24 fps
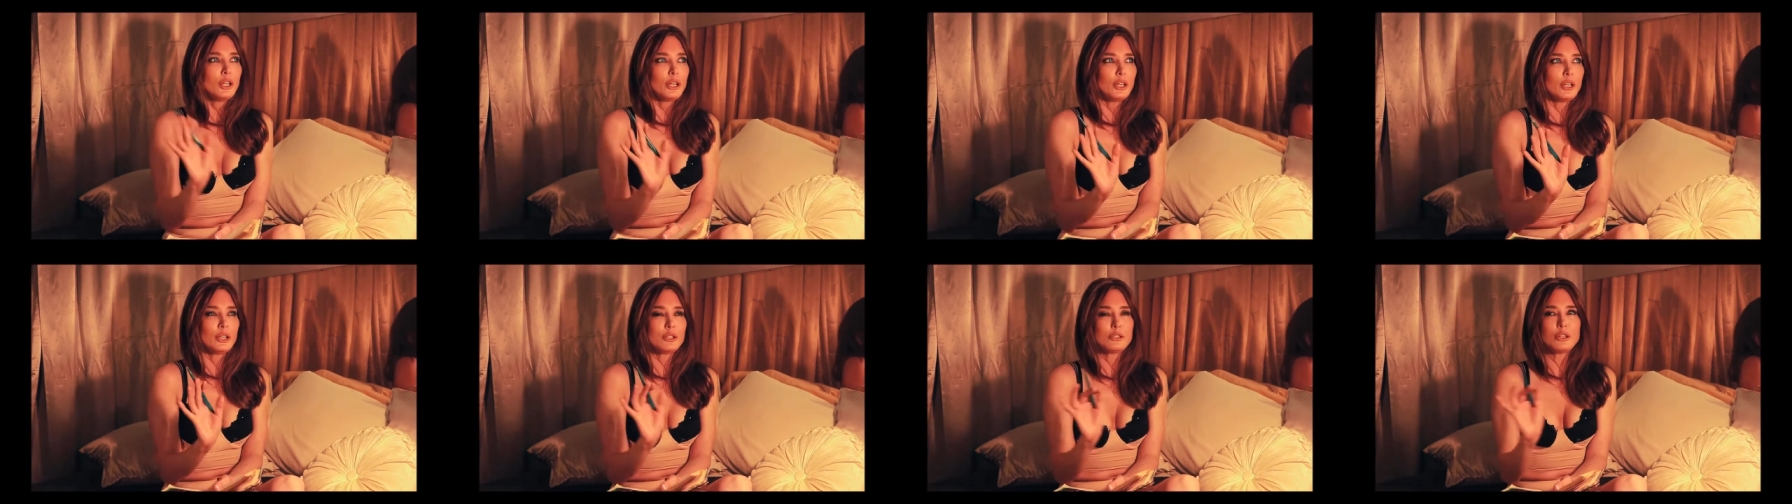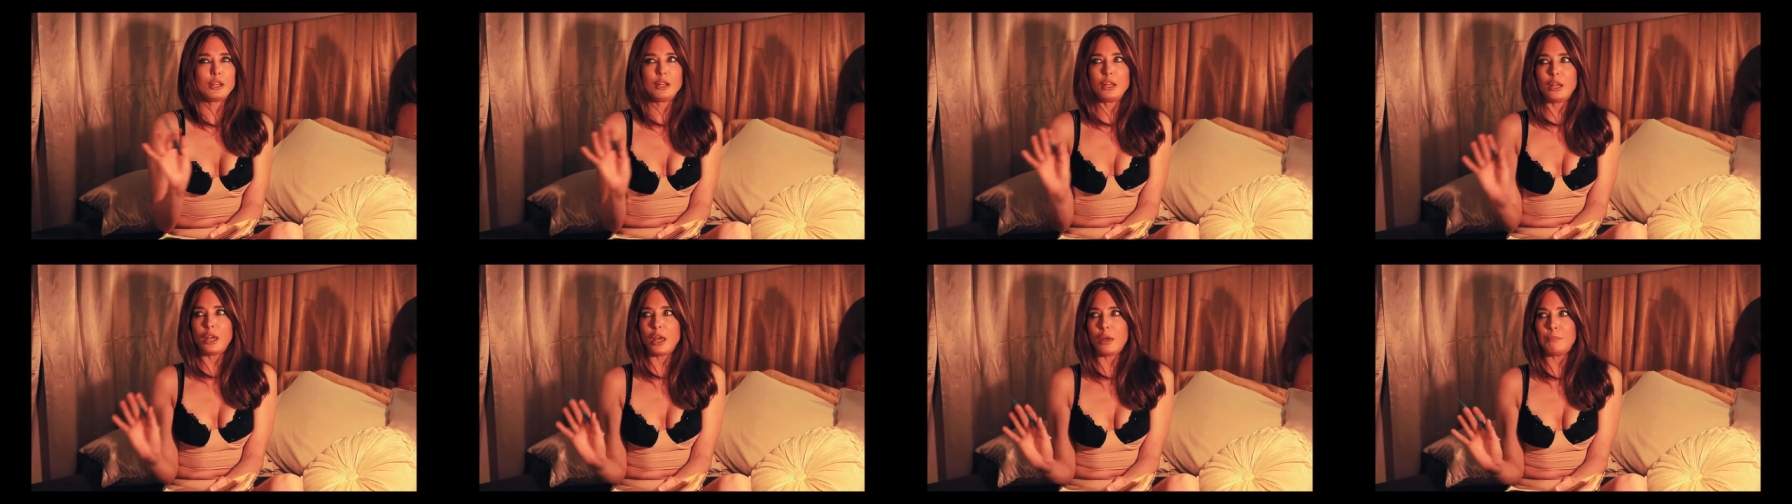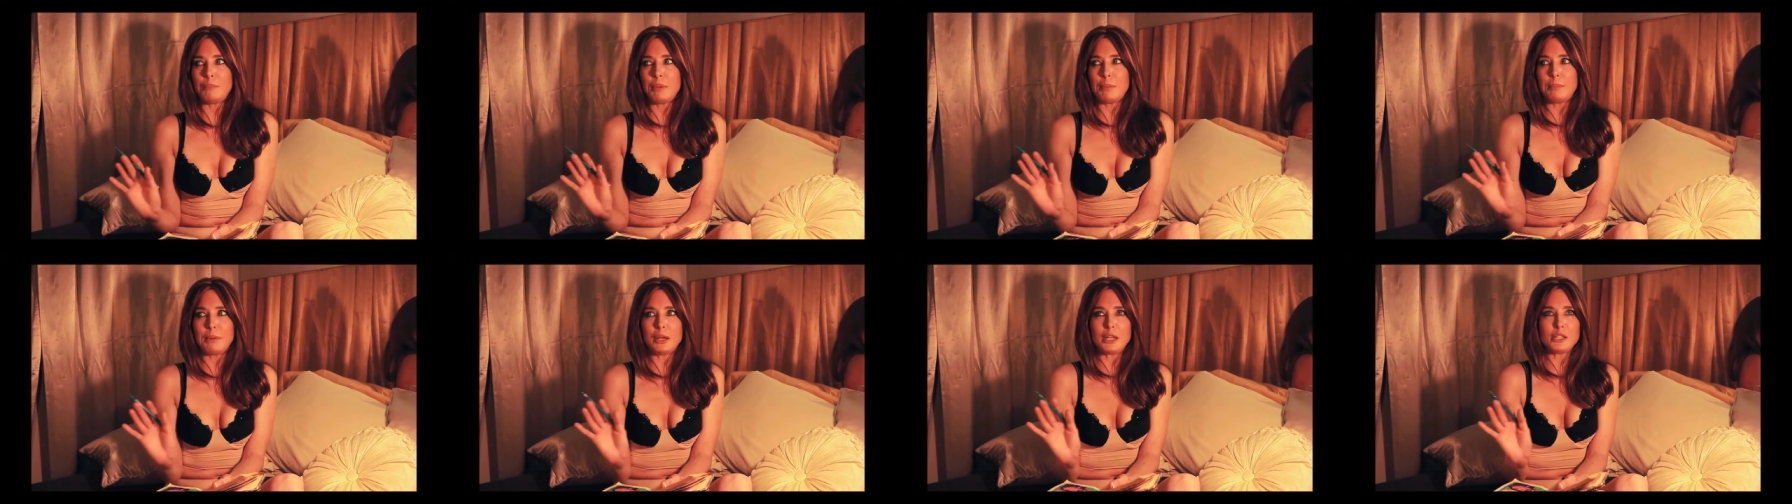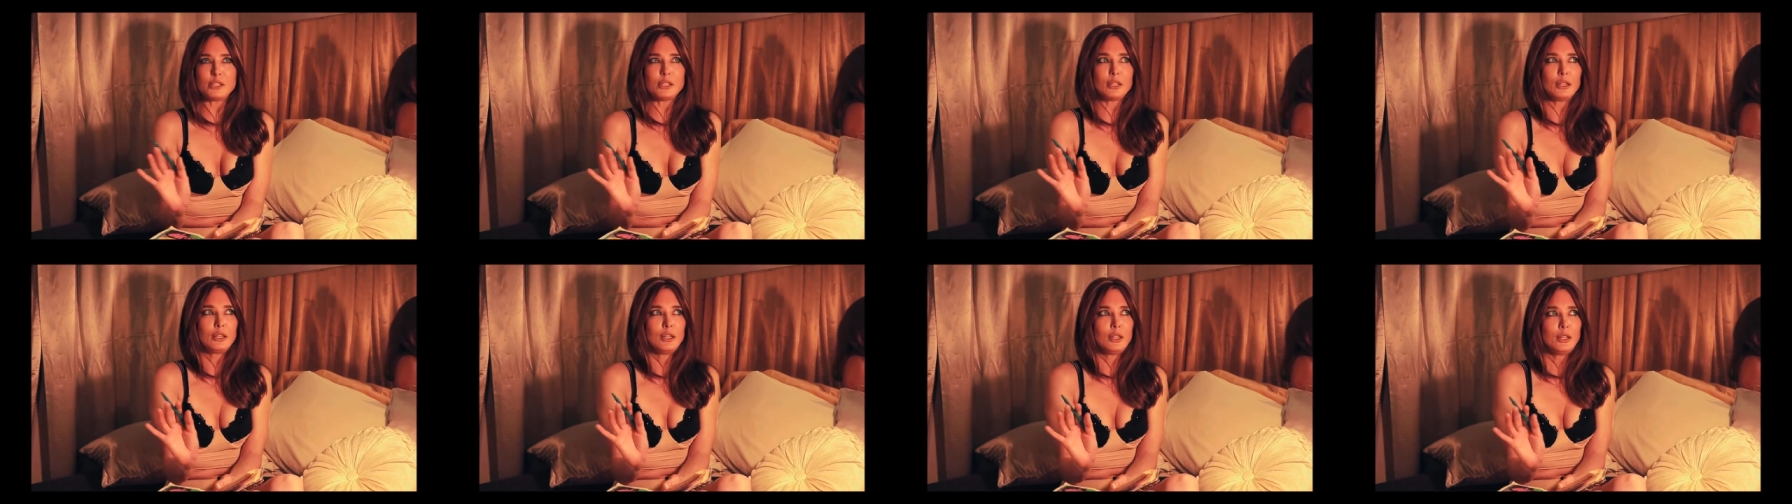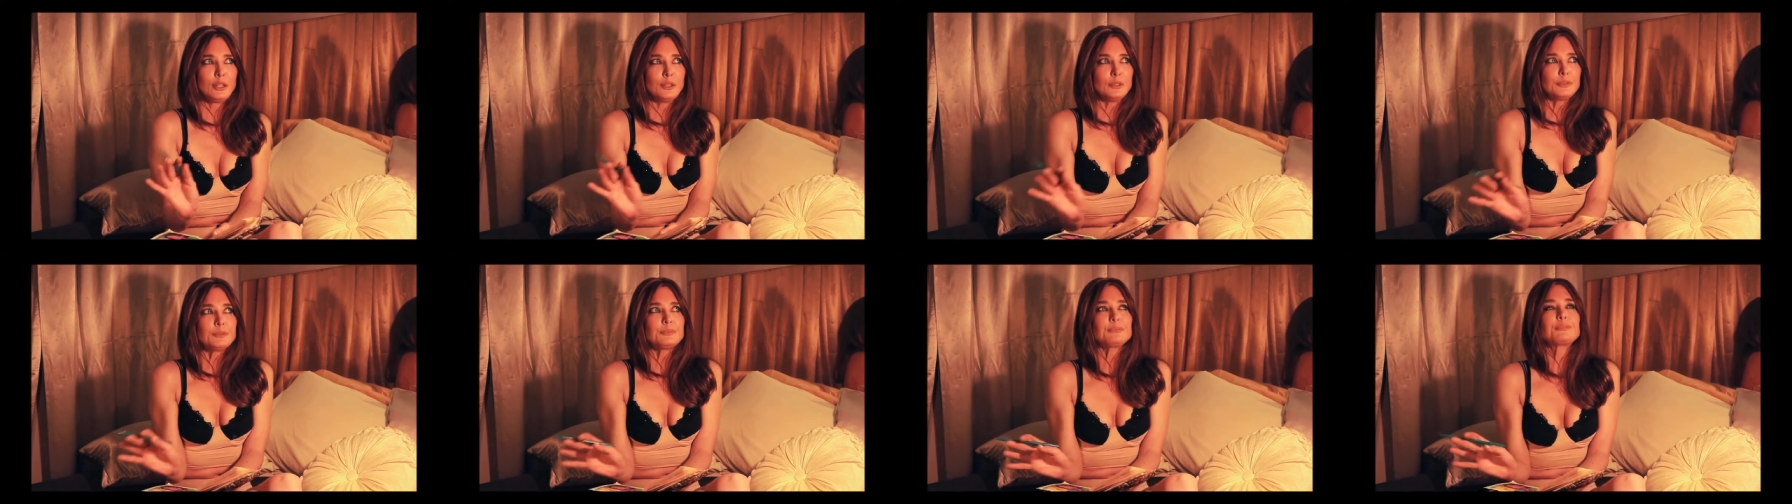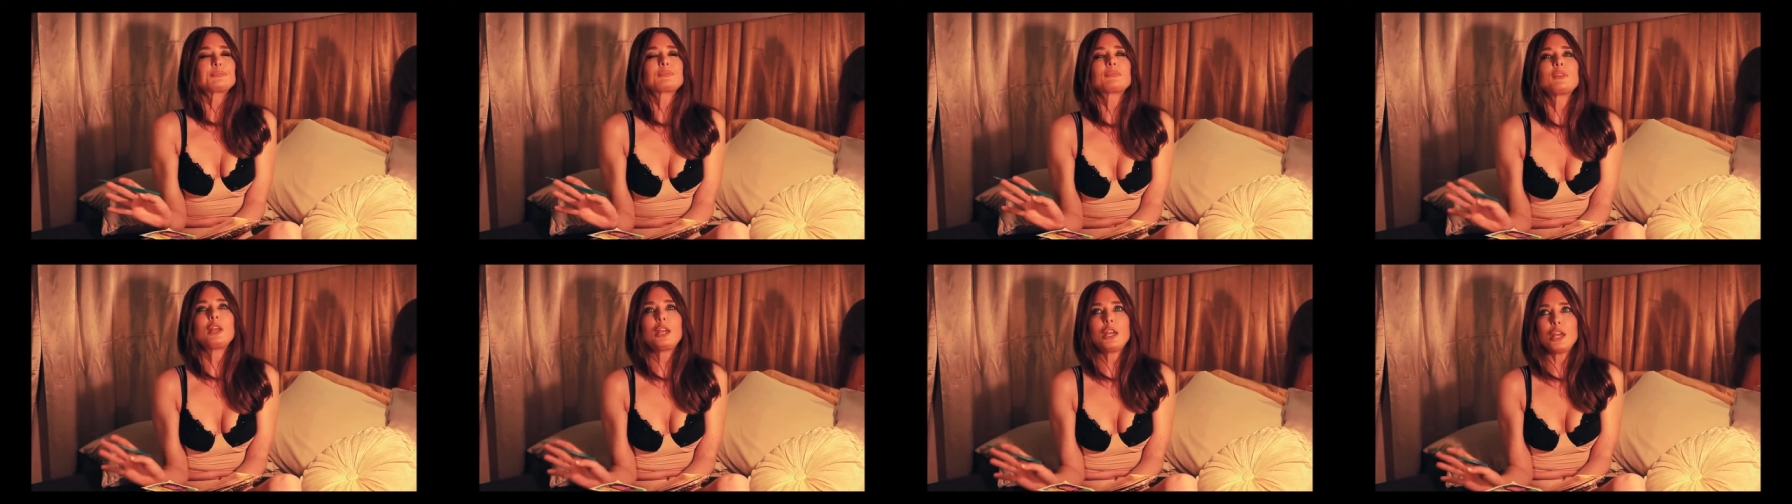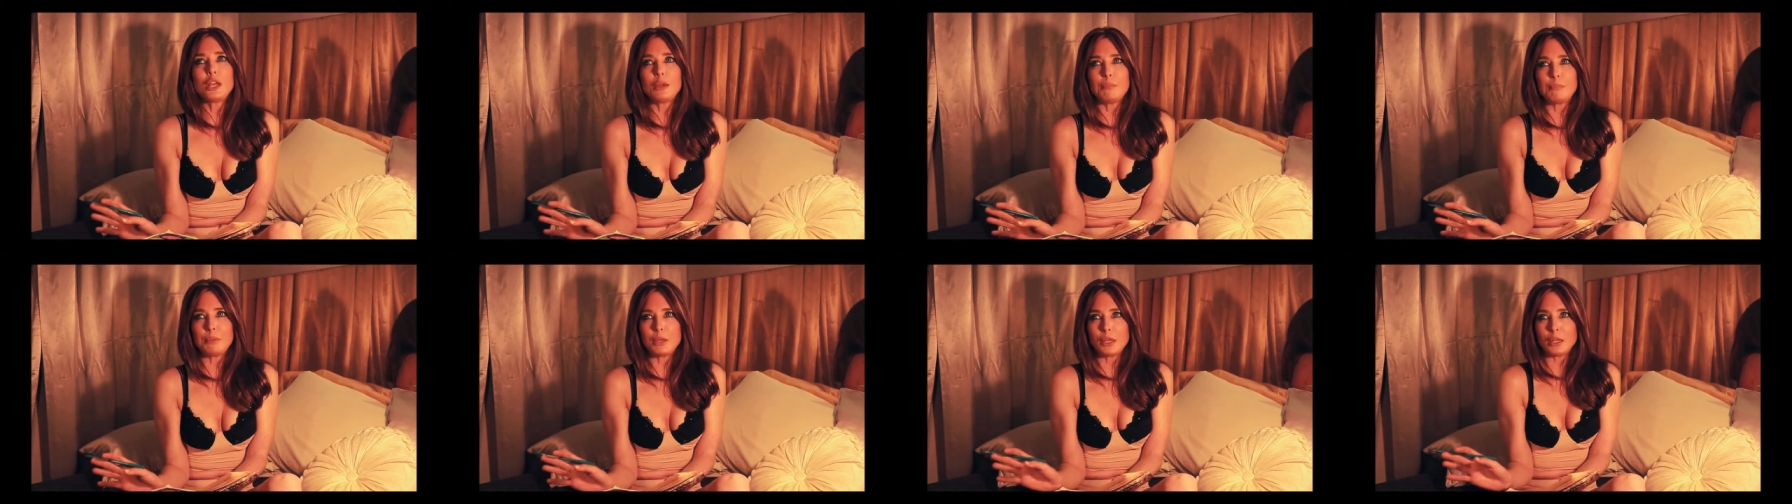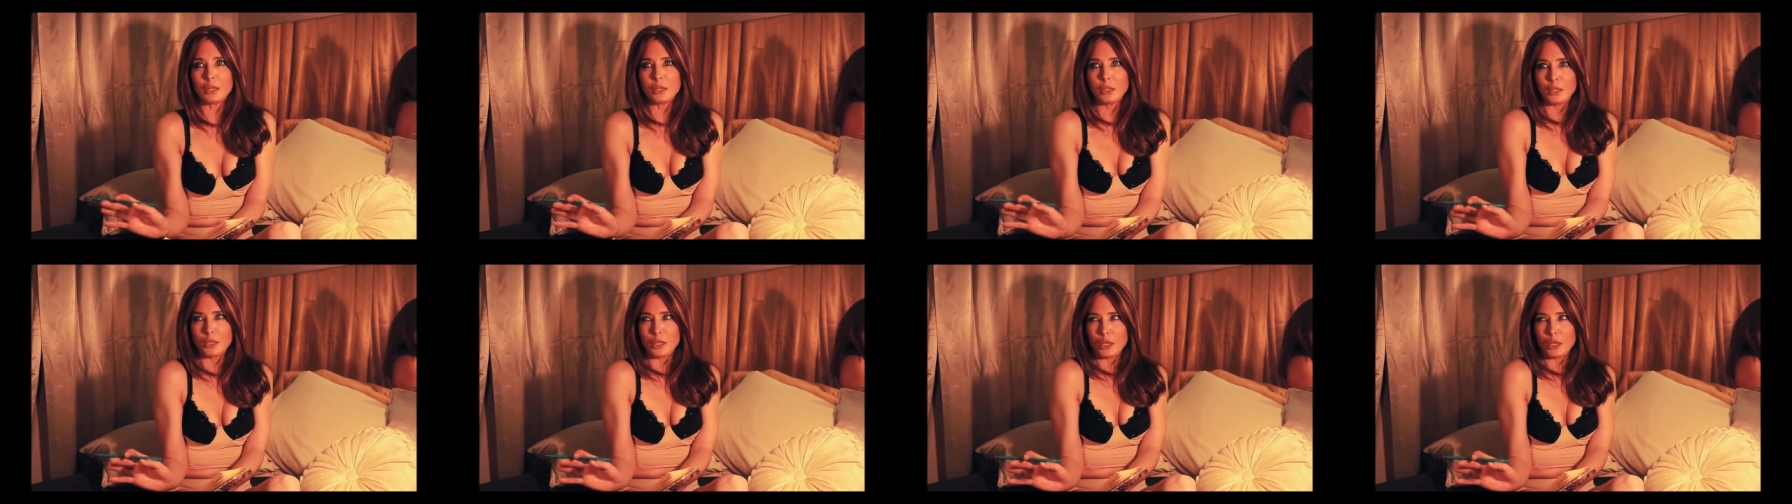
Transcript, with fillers: Yes, happy place. Happy,